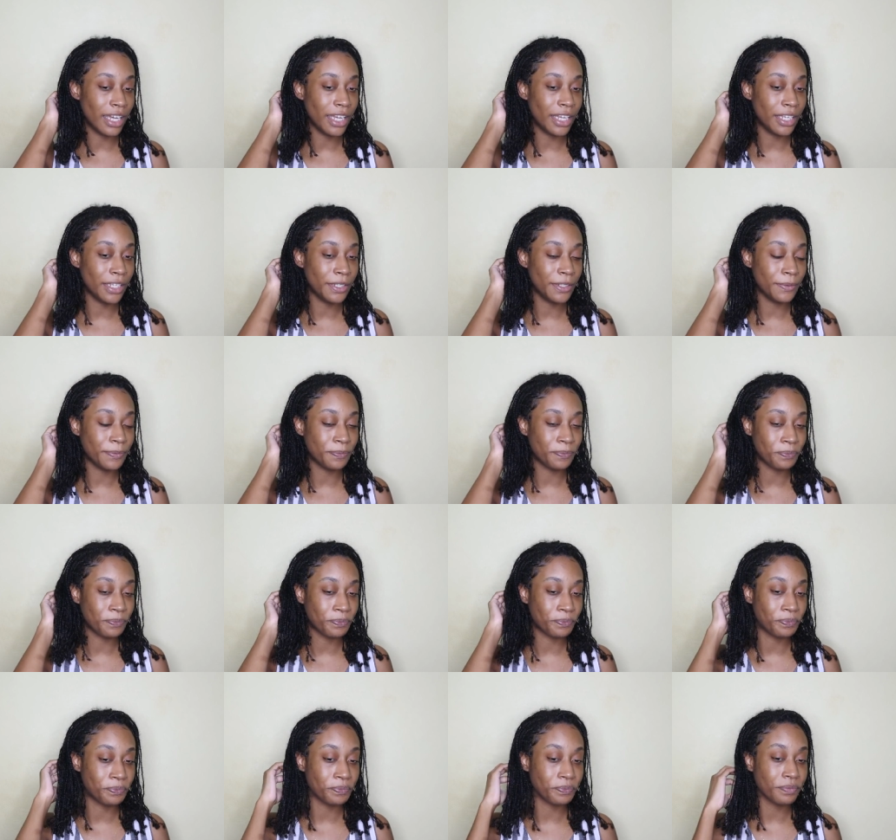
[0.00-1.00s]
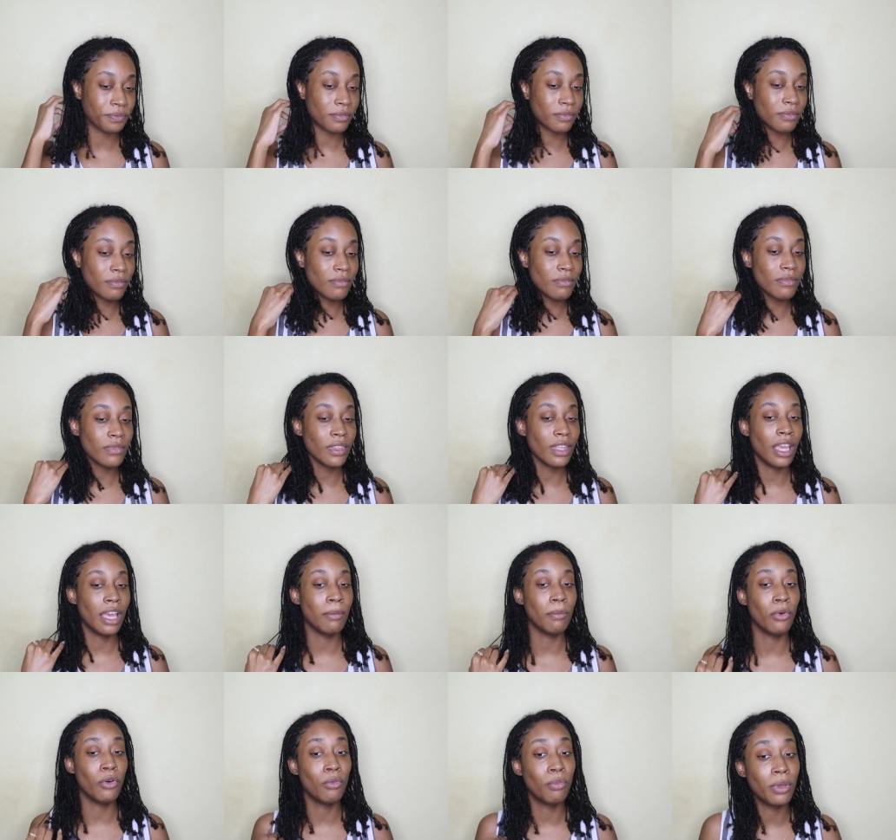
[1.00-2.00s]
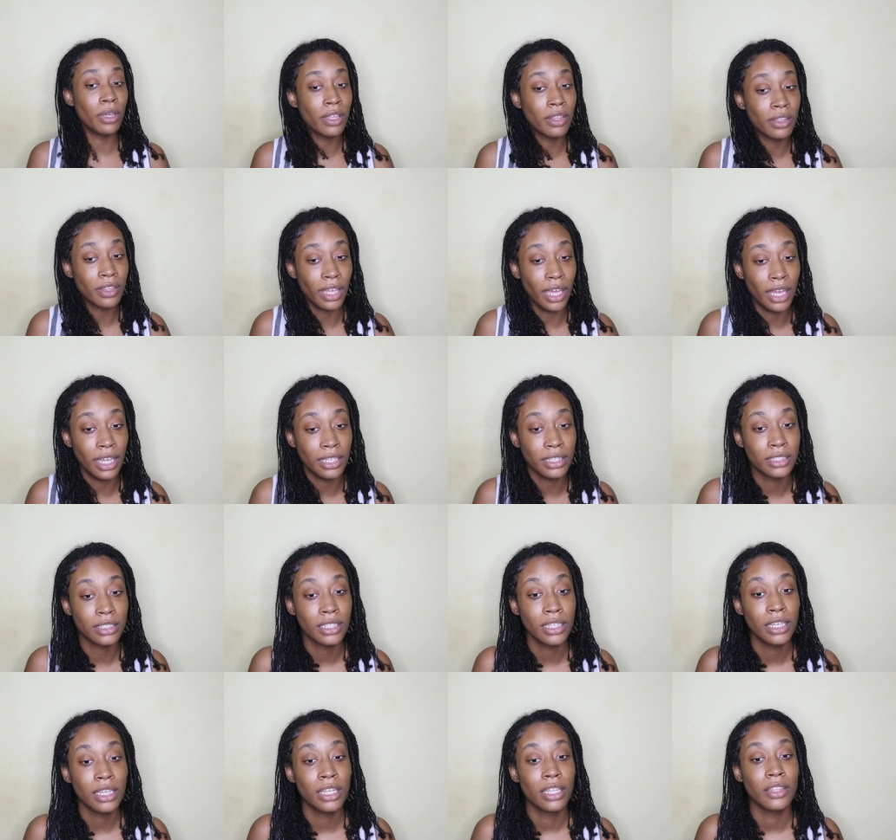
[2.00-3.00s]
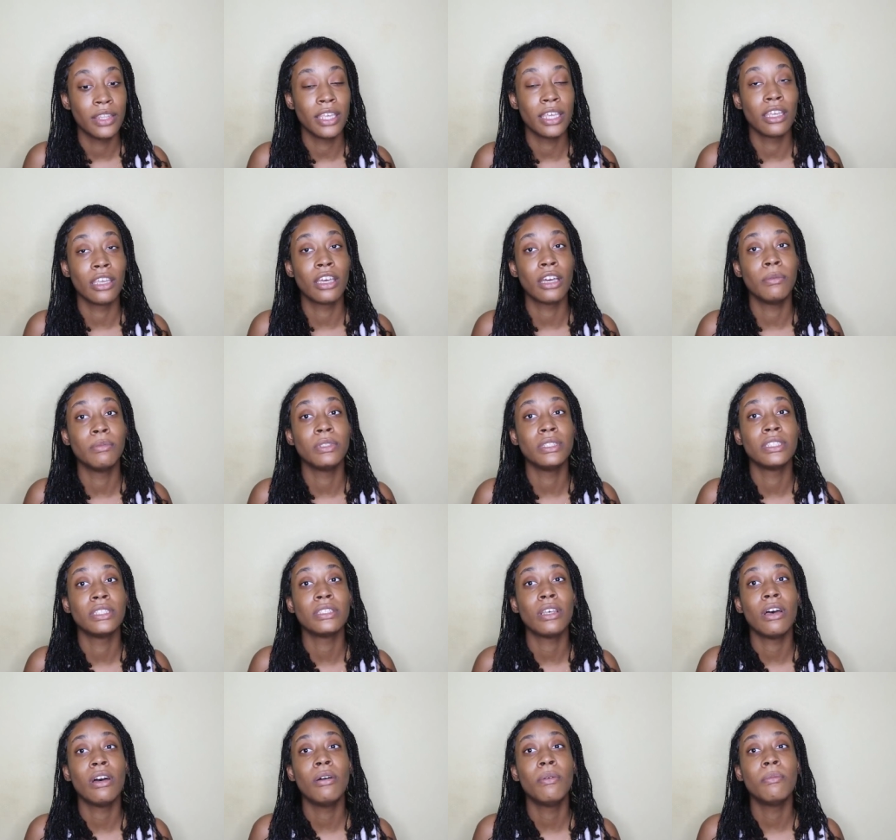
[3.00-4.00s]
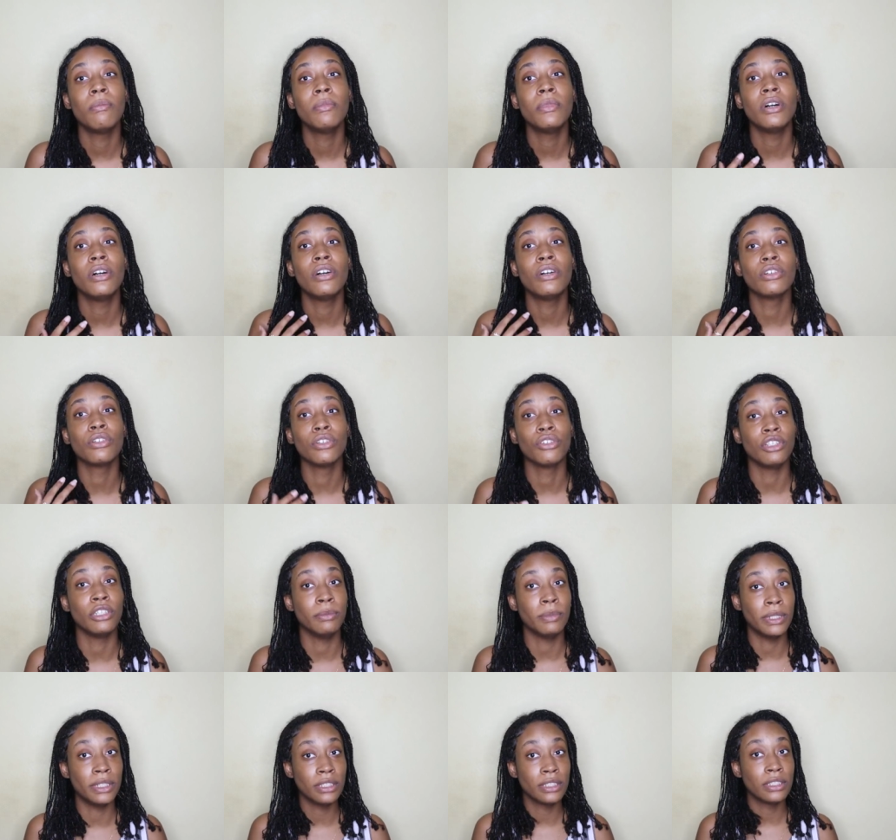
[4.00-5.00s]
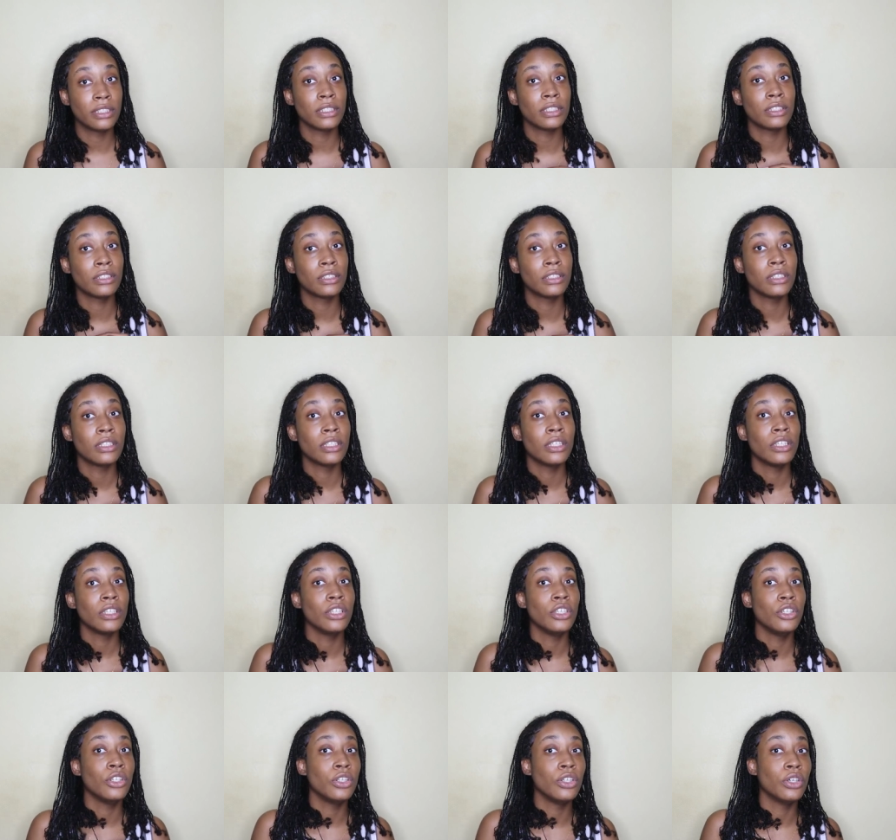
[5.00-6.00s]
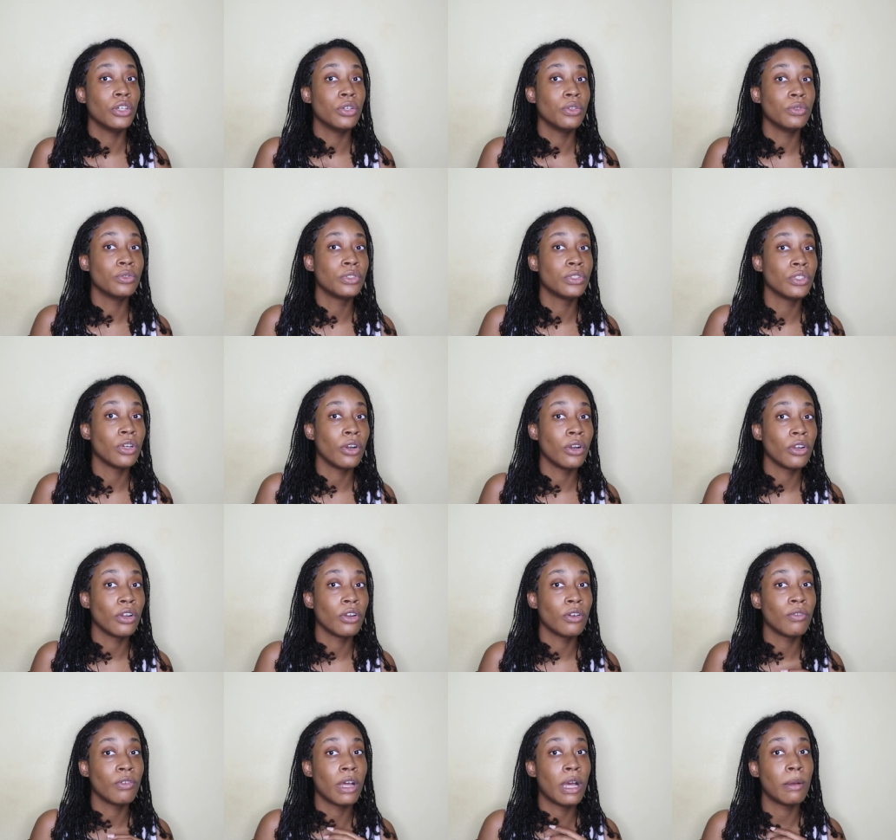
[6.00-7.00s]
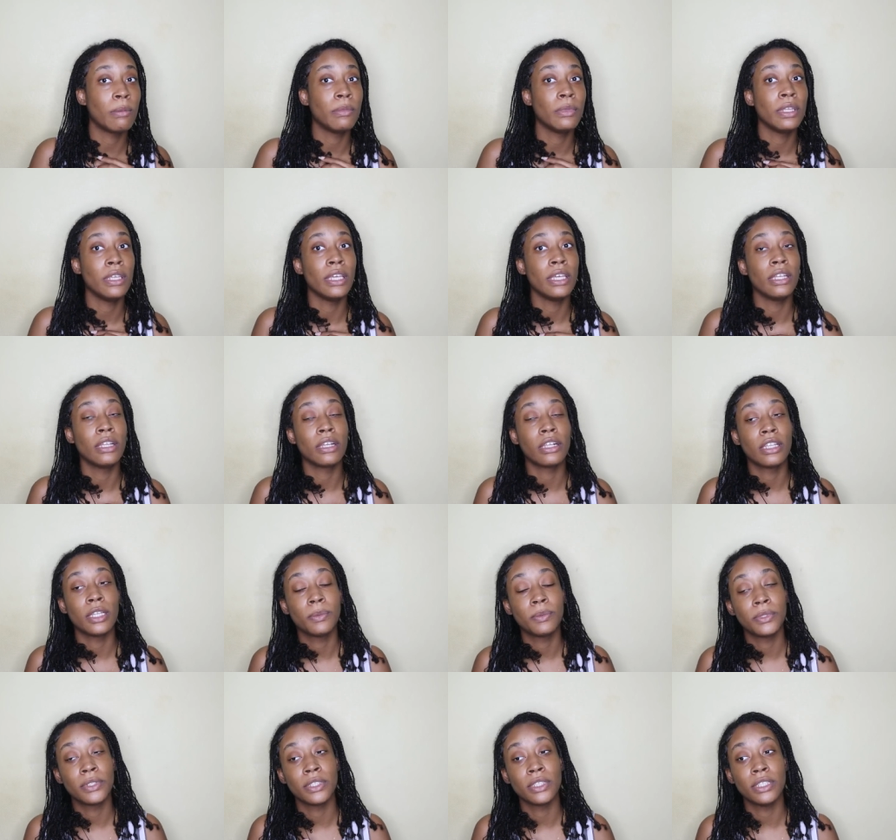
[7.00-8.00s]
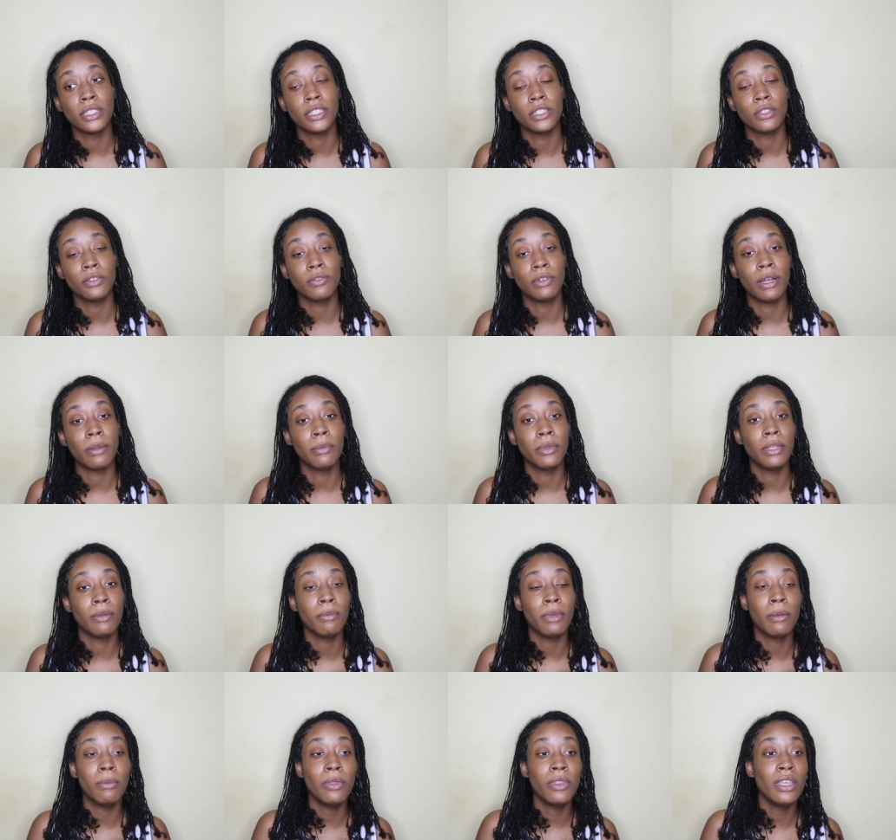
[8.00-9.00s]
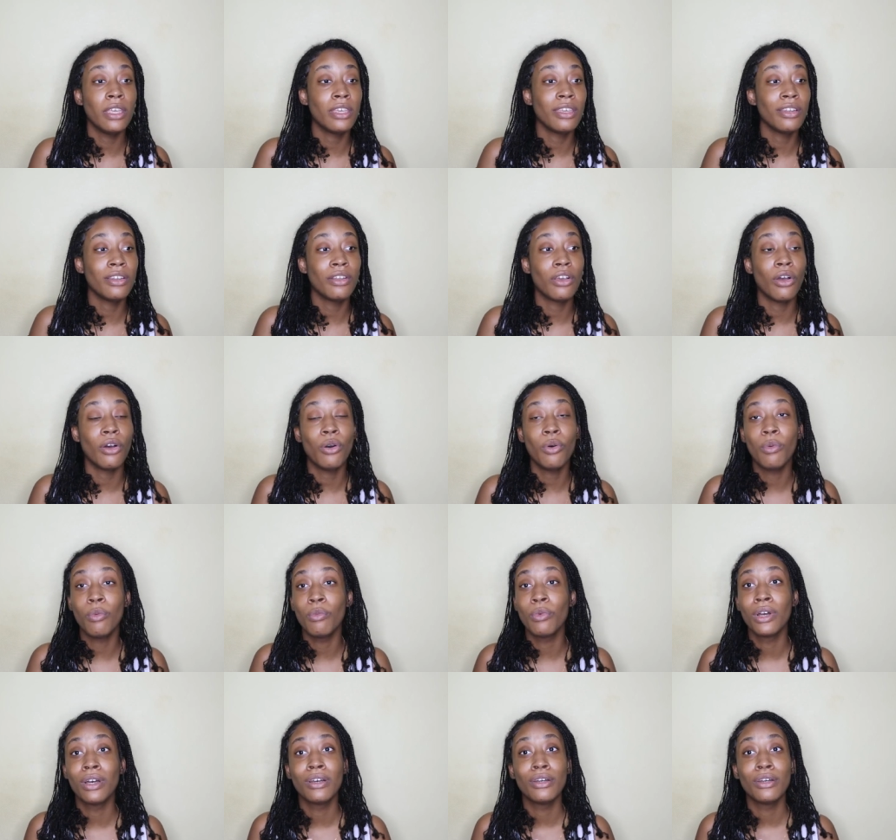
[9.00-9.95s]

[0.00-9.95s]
I am hoping that they can come to some agreement. You know, Star and her family and Eclipsa and her family, maybe they can co